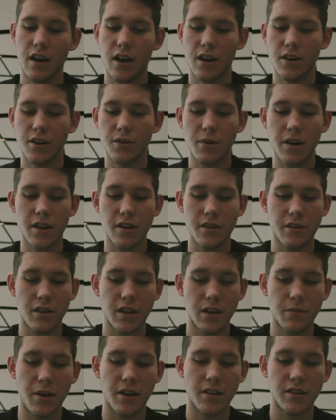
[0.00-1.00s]
A good way to
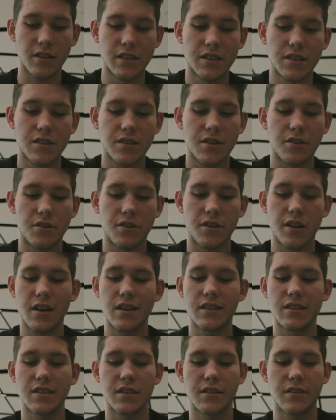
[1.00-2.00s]
think about this theory
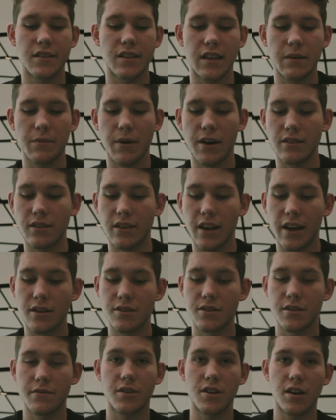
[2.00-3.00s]
is to think about
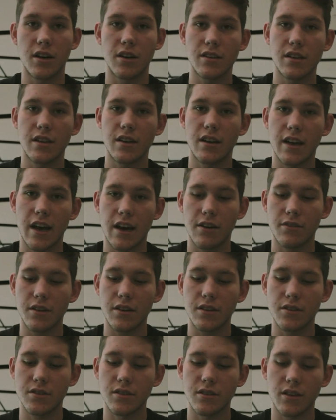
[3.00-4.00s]
layers of an onion and how
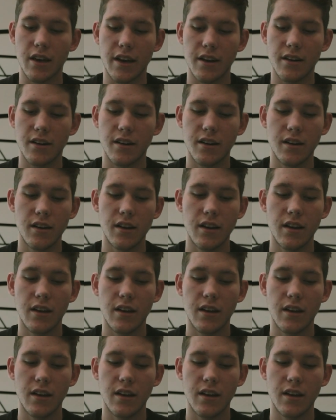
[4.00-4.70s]
each layer